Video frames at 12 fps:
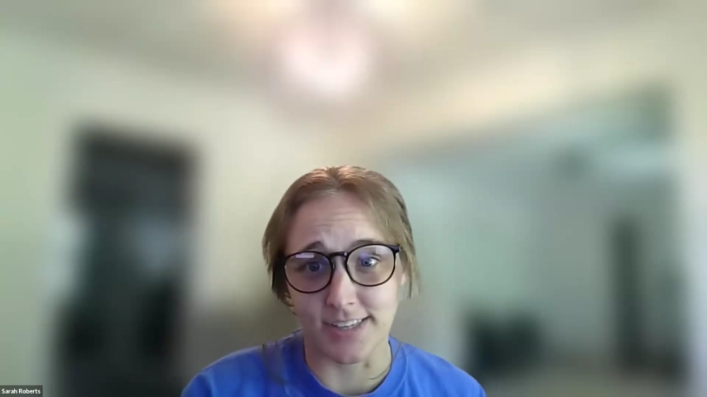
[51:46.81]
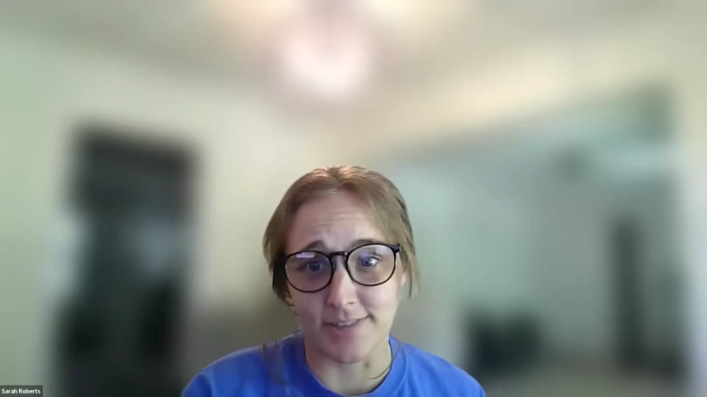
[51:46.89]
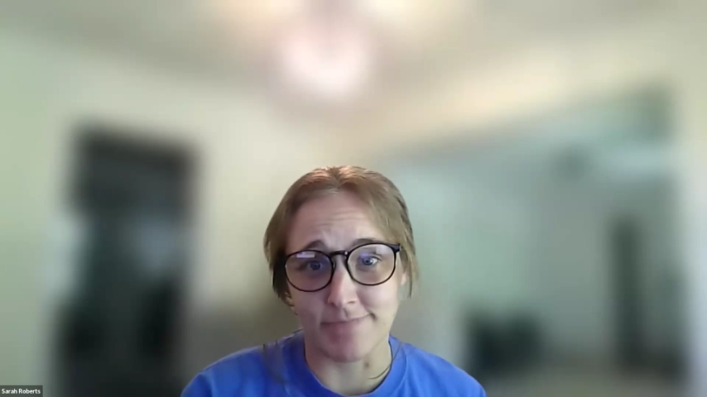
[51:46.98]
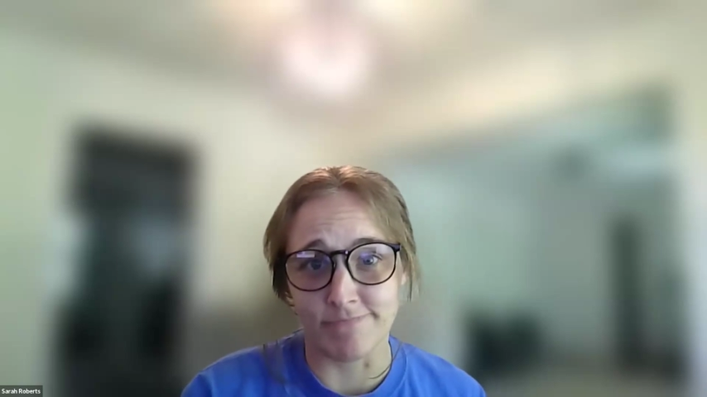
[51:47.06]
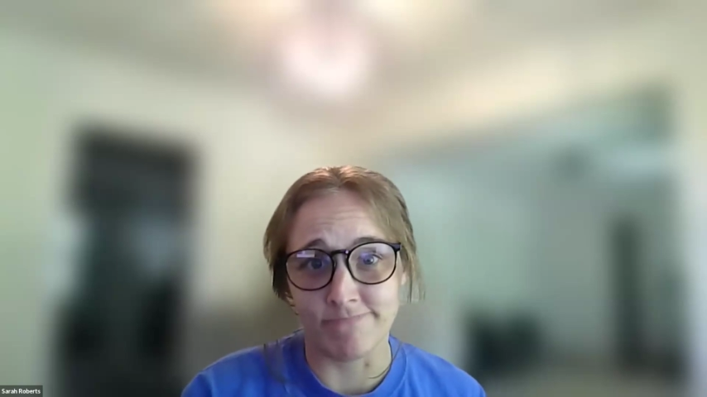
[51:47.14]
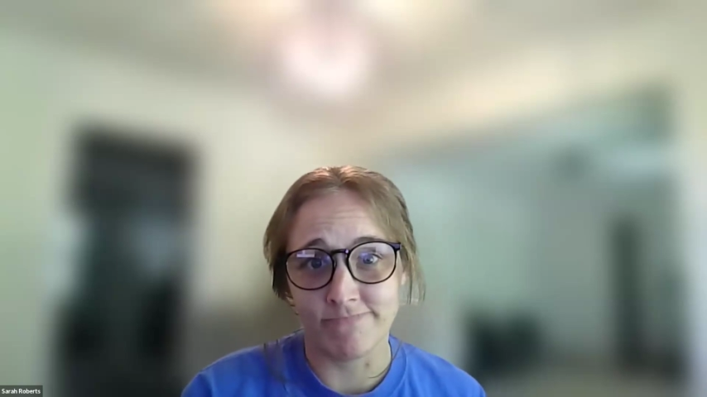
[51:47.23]

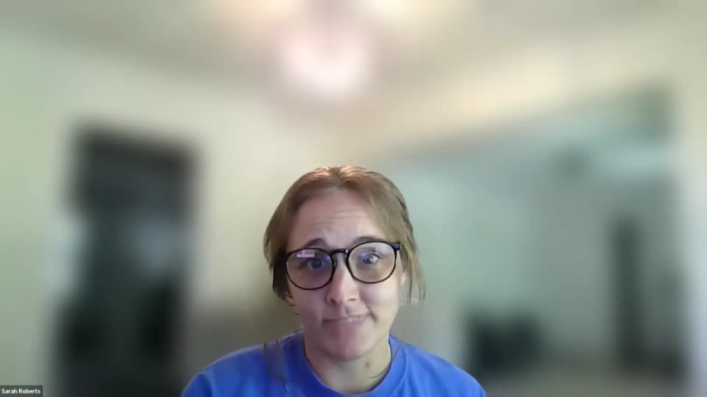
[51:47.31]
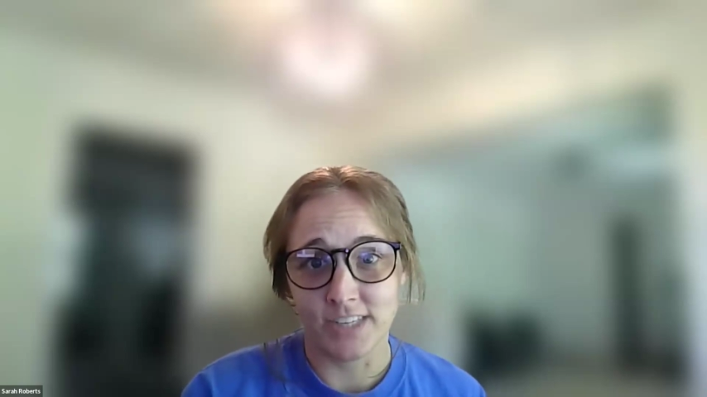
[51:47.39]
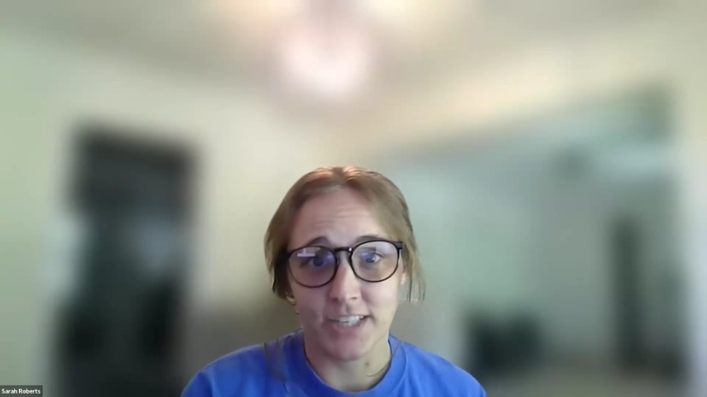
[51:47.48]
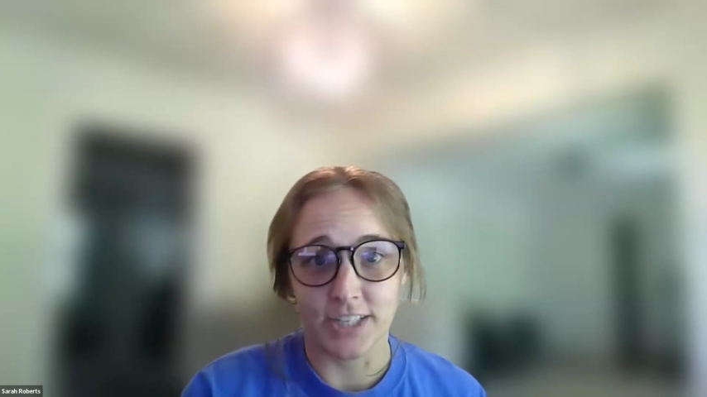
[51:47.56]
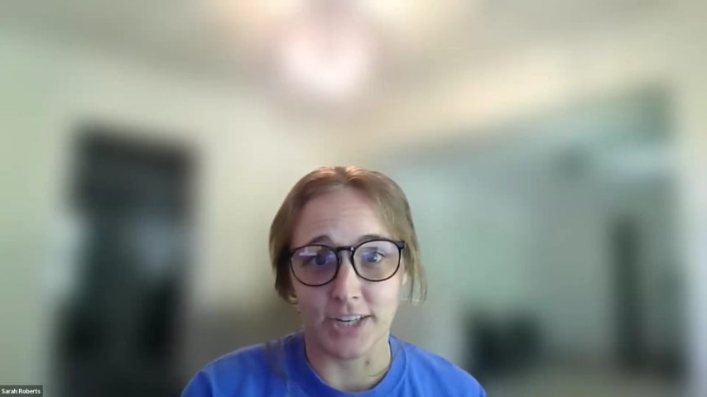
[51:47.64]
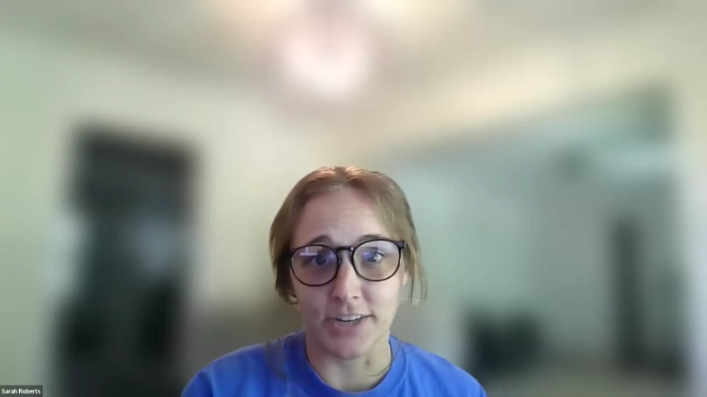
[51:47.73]

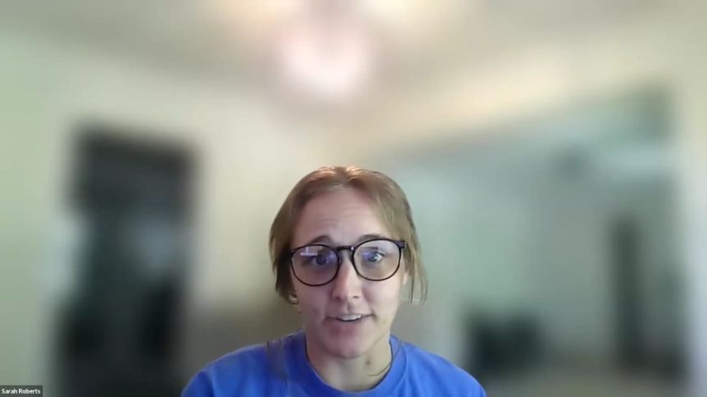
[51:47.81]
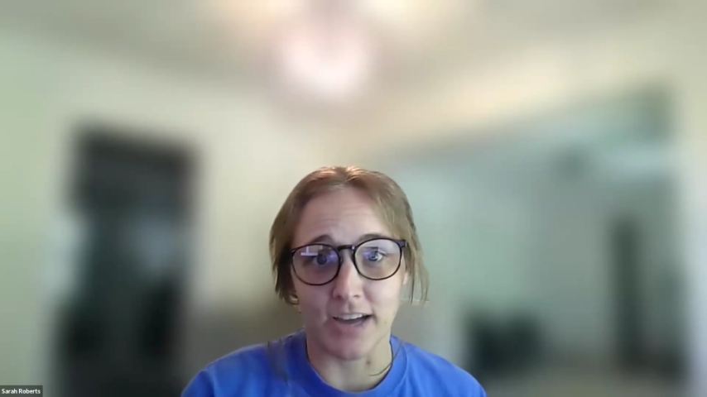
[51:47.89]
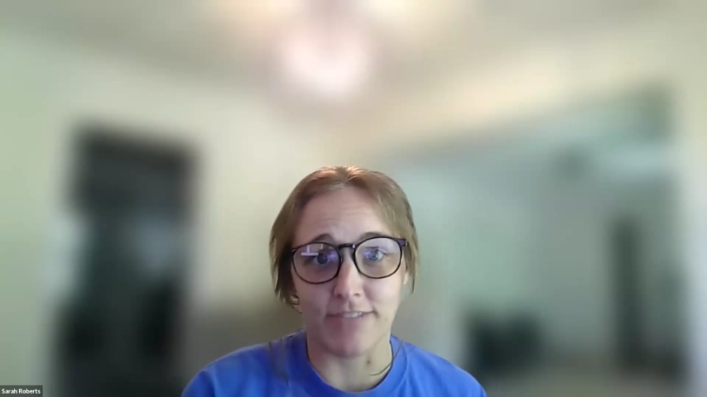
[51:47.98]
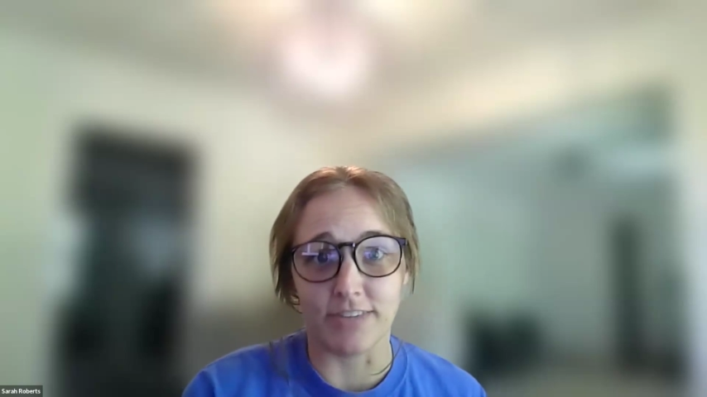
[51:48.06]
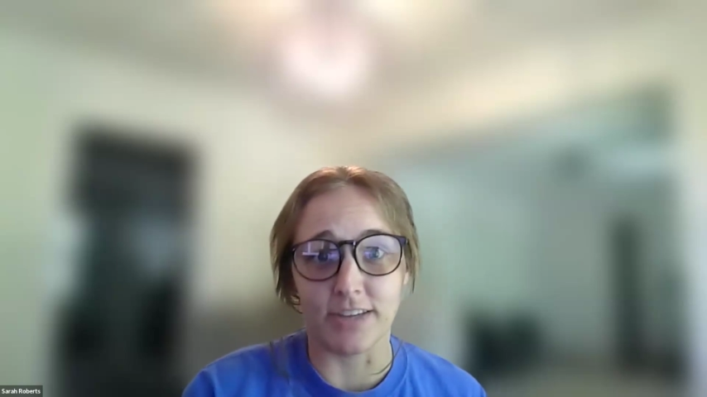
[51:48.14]
You know,